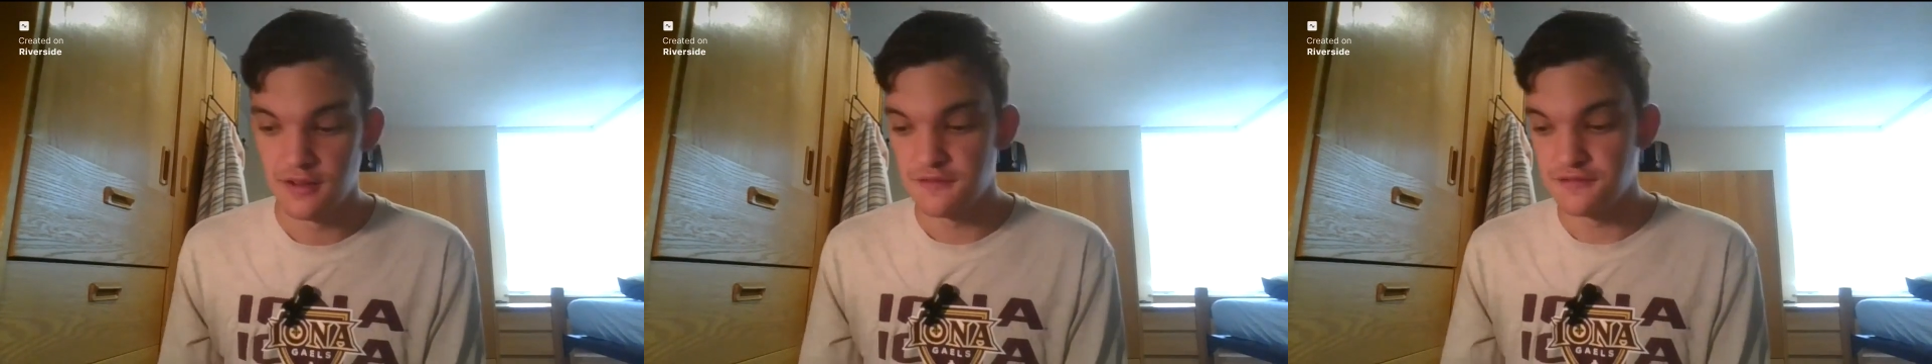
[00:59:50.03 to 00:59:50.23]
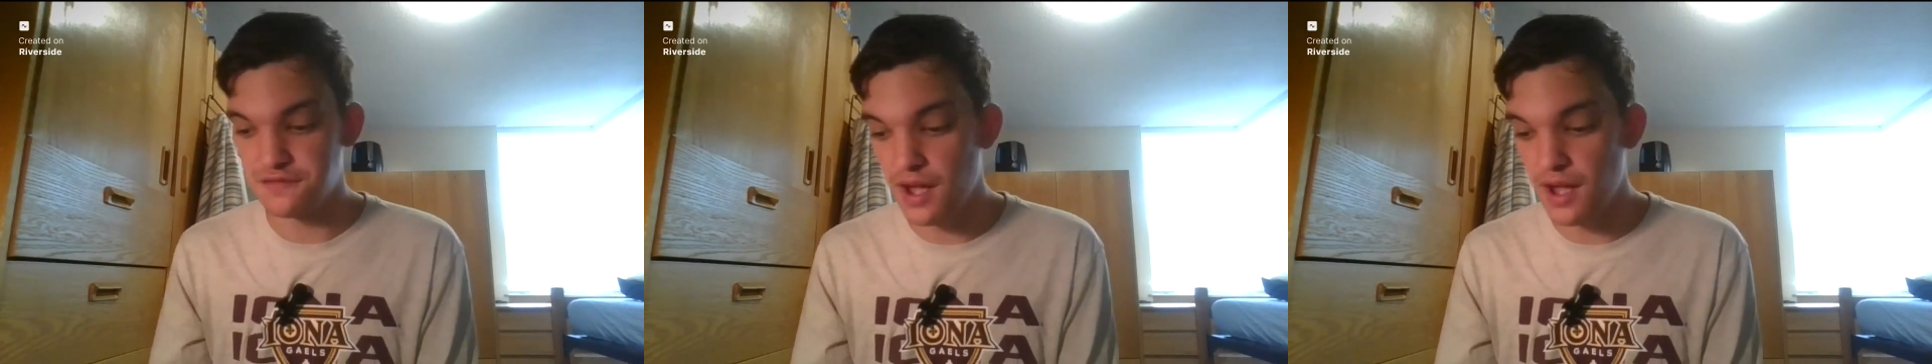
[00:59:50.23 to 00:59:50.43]

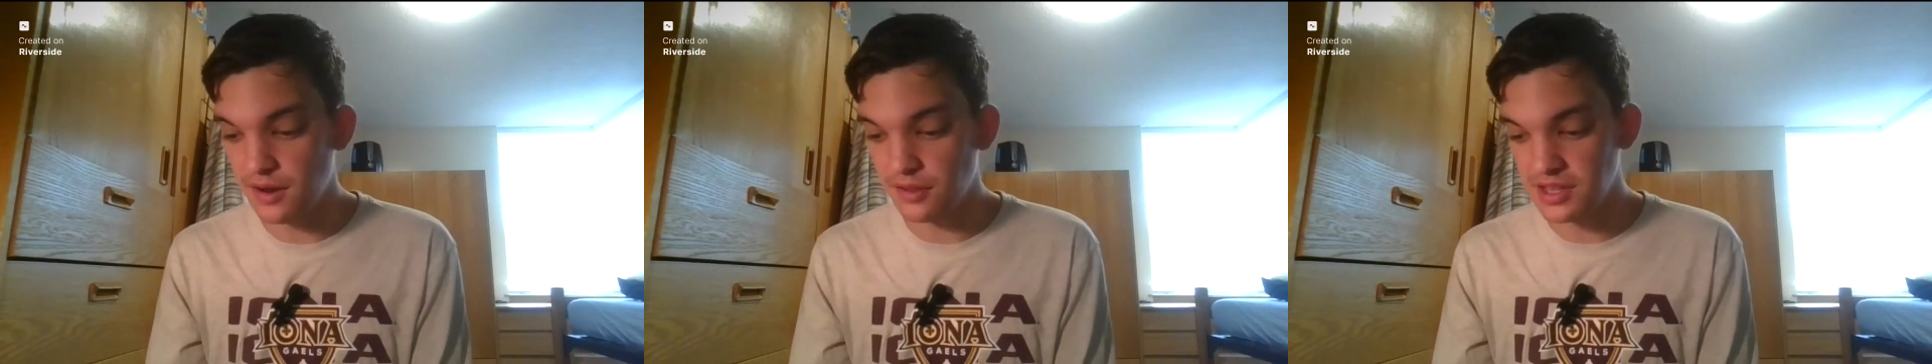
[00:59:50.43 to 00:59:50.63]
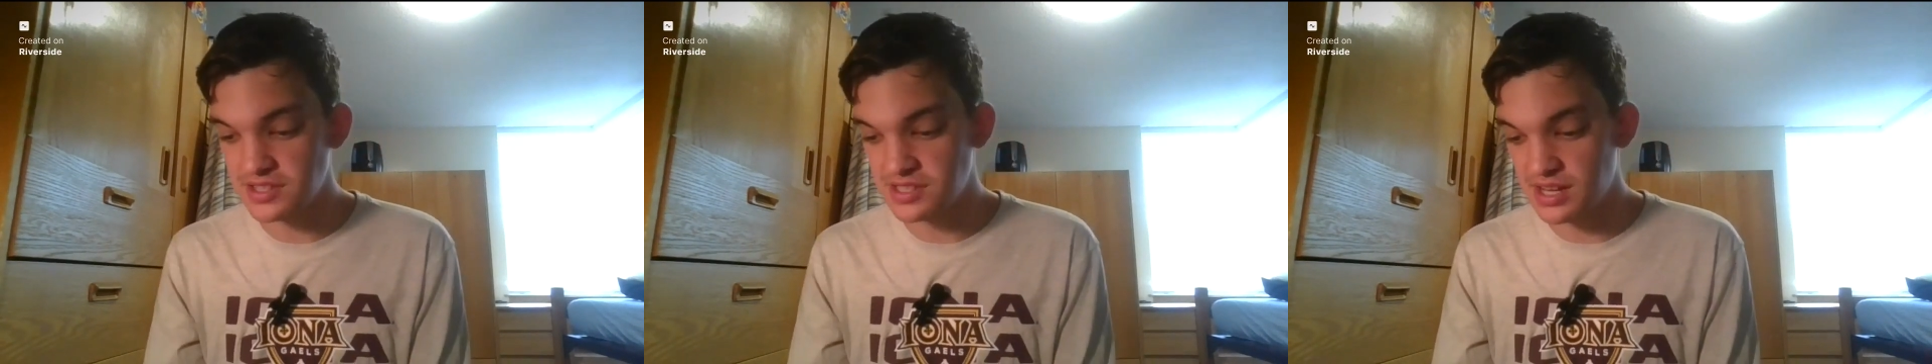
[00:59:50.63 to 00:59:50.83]

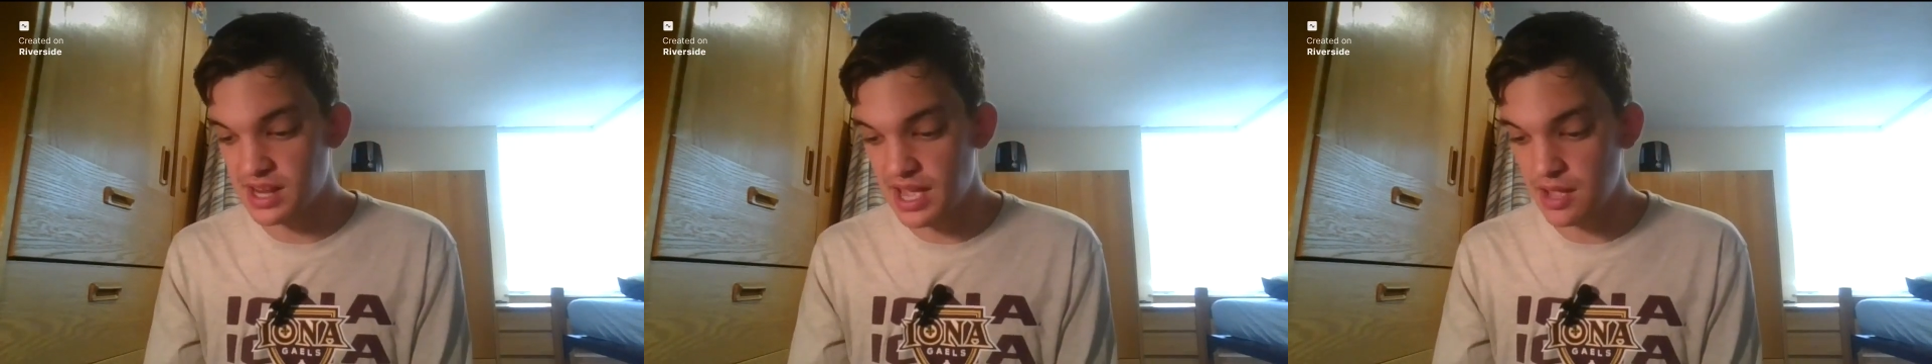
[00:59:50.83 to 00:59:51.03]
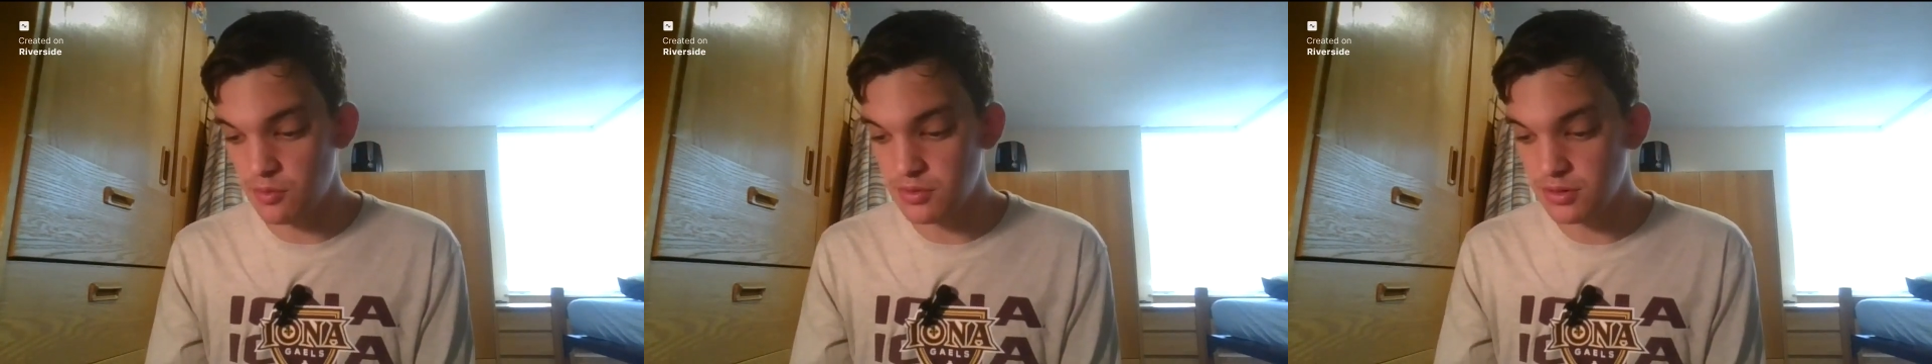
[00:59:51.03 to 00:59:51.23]
Finally,
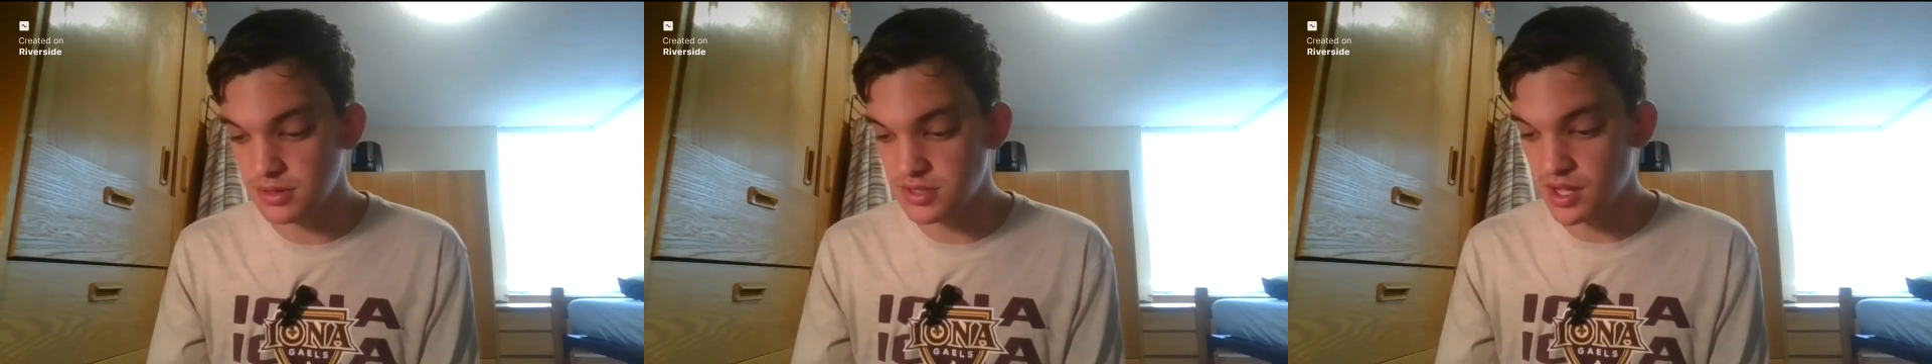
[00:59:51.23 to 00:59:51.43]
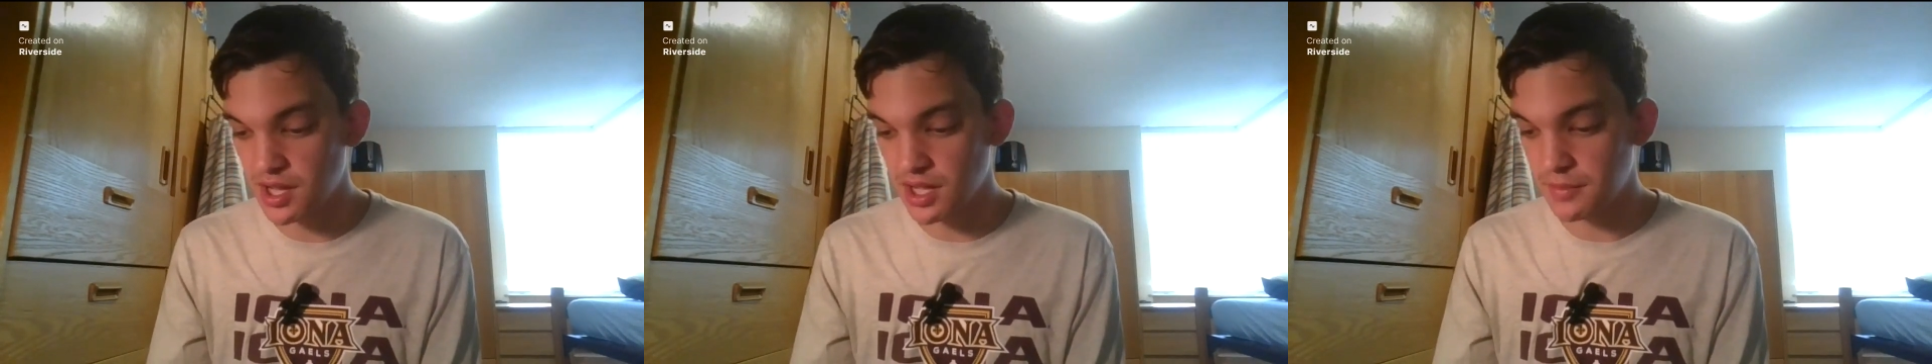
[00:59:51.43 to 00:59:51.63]
today we'll be
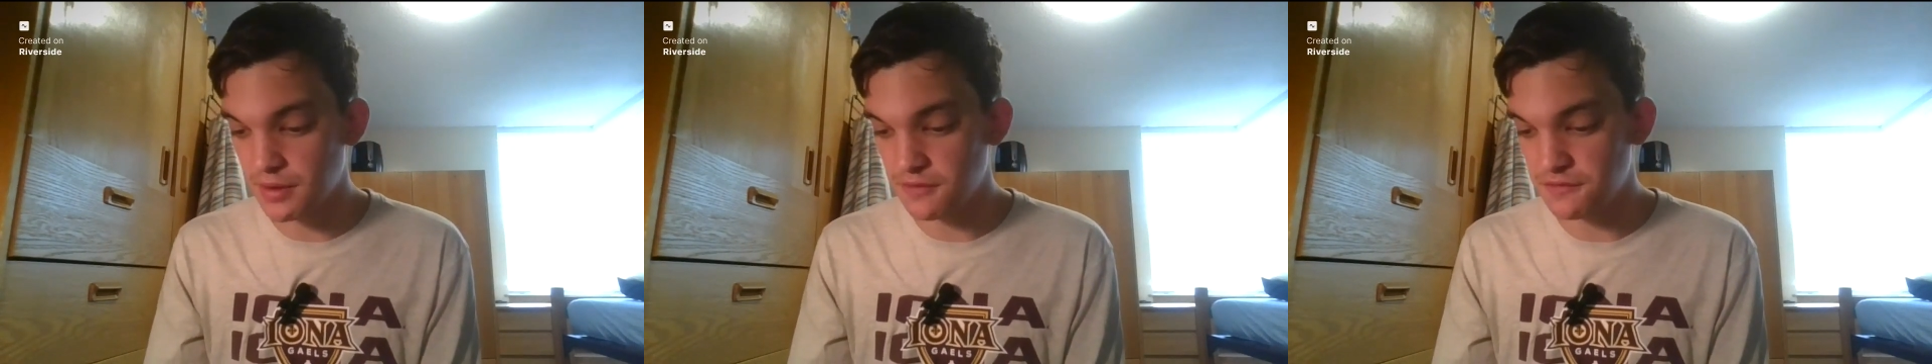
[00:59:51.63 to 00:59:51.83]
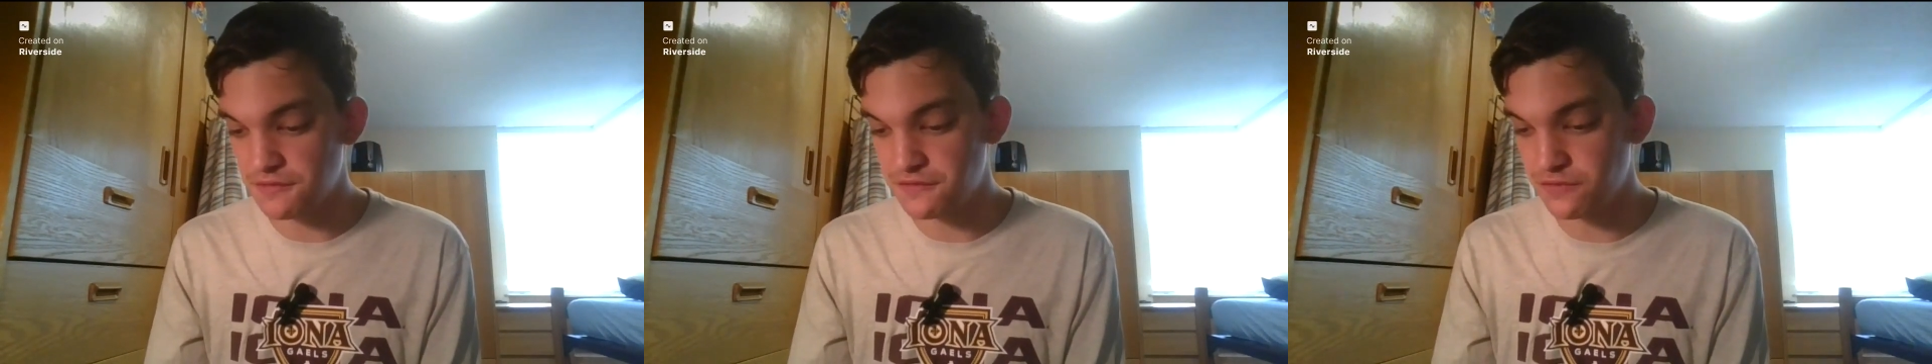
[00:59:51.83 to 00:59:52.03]
talking about
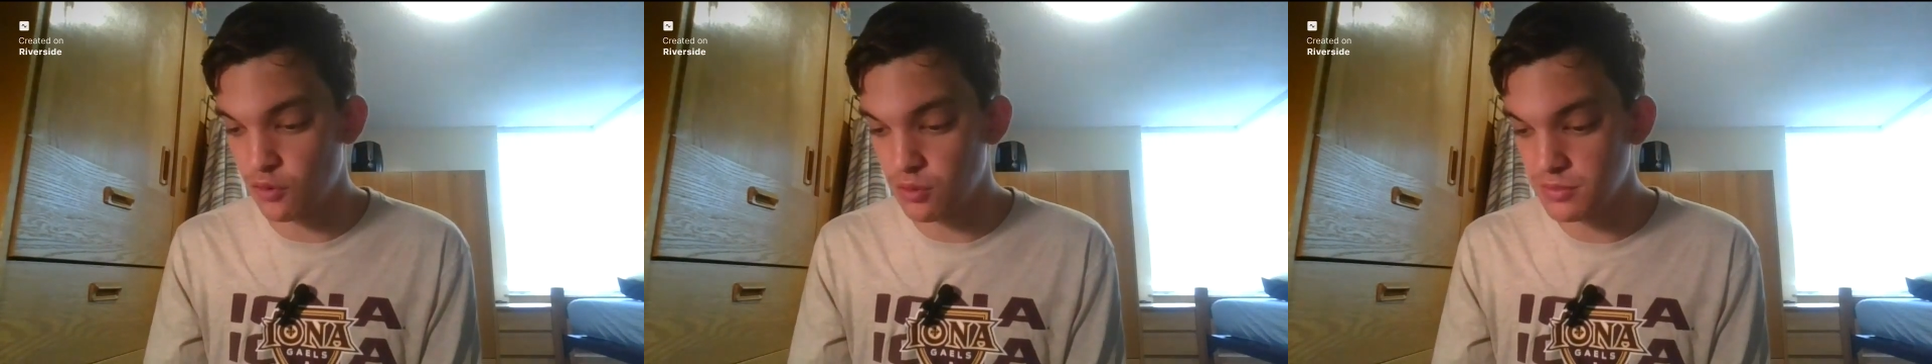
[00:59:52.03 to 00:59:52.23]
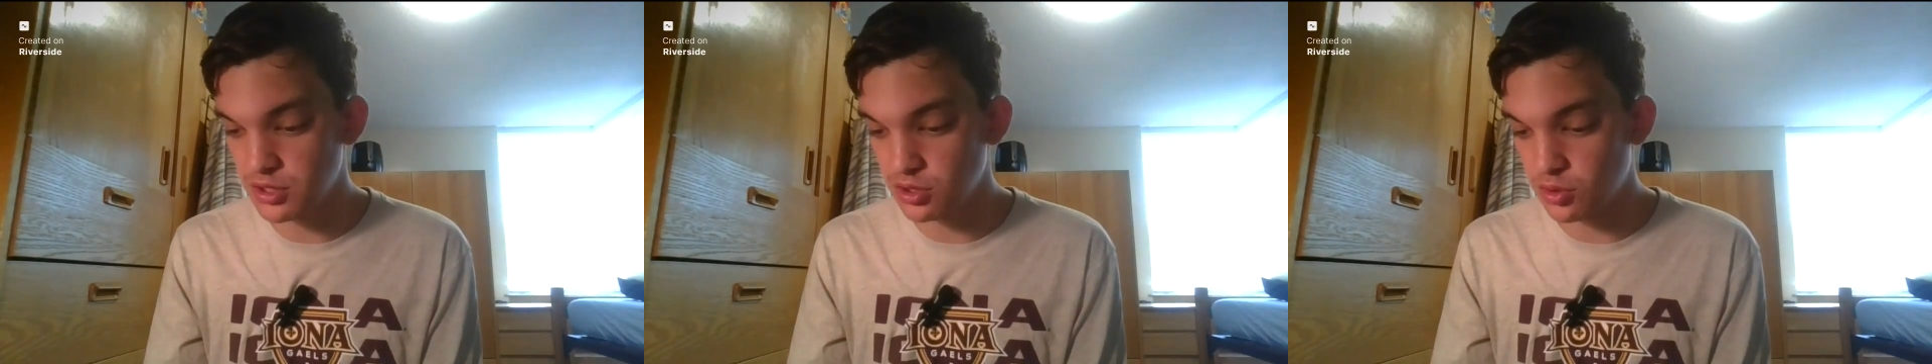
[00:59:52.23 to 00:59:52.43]

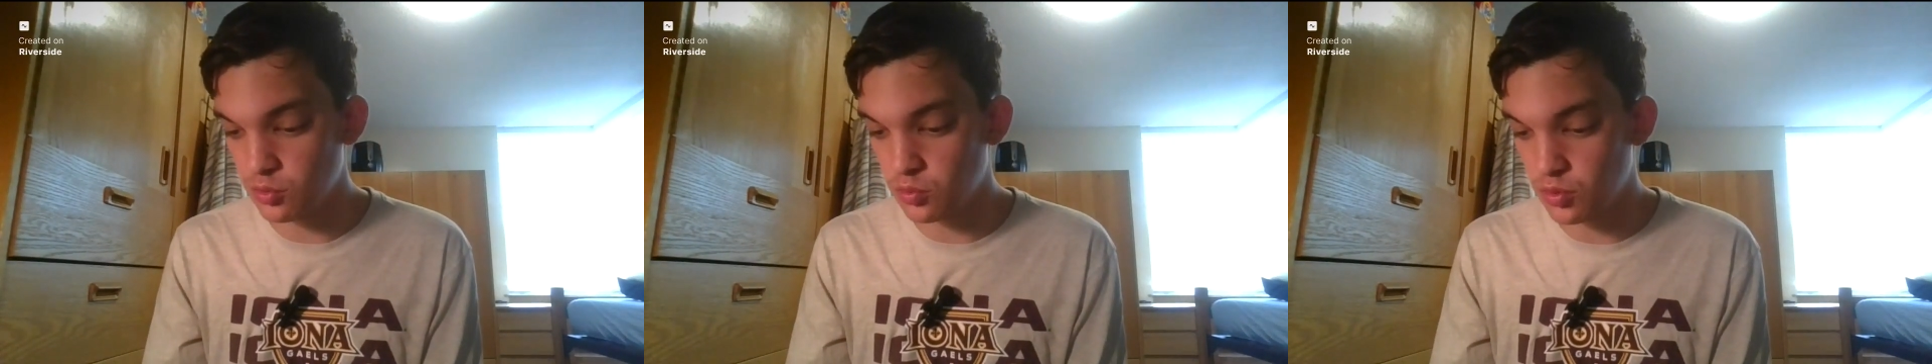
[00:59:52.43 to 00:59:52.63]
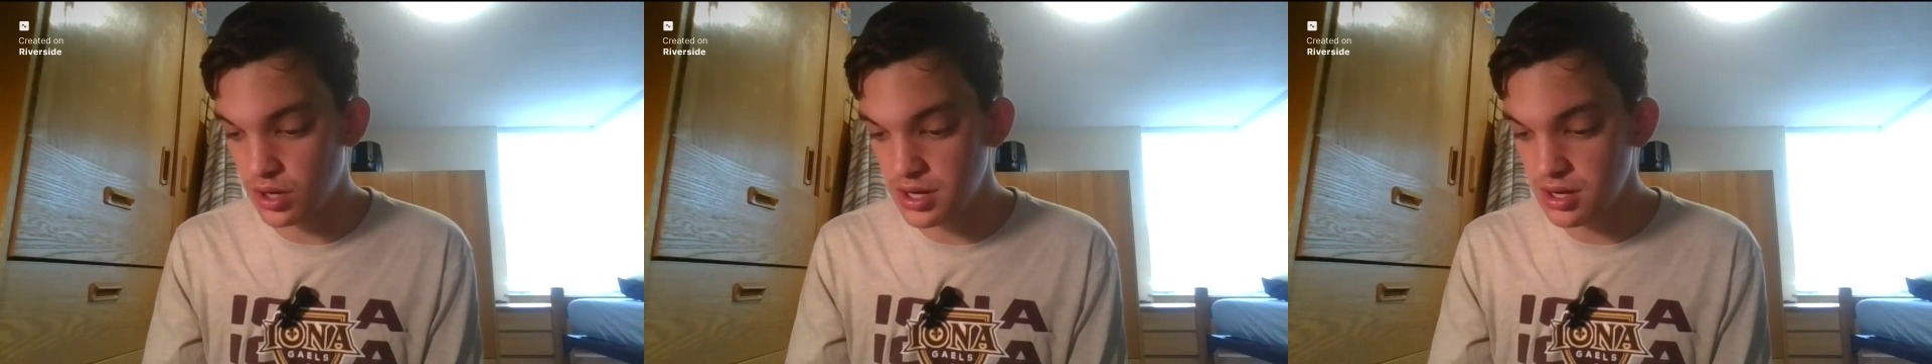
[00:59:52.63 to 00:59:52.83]
Formula
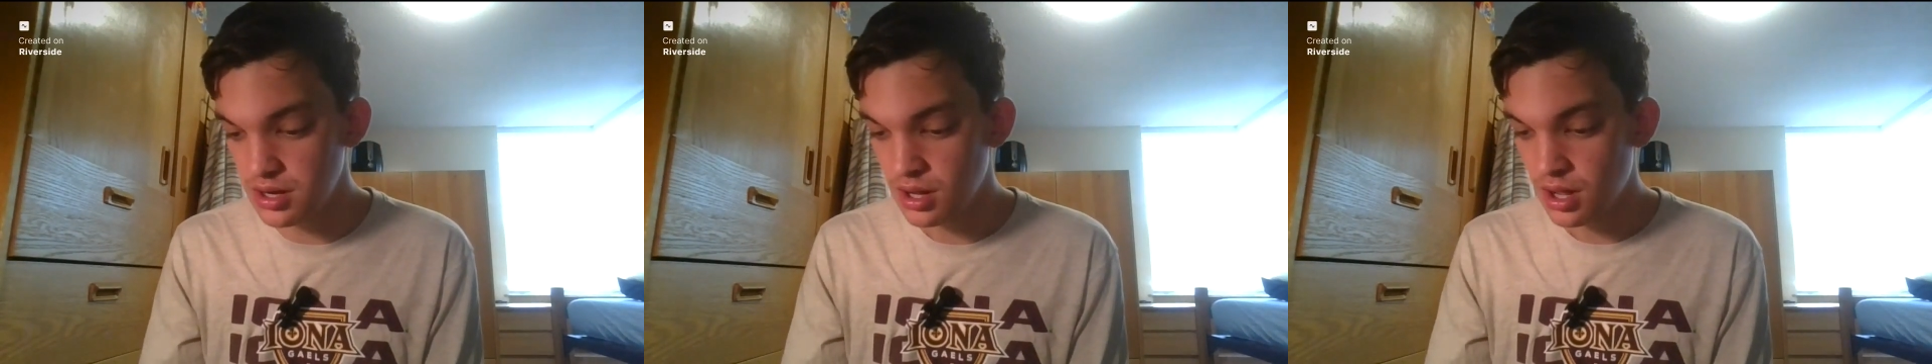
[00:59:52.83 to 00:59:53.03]
One.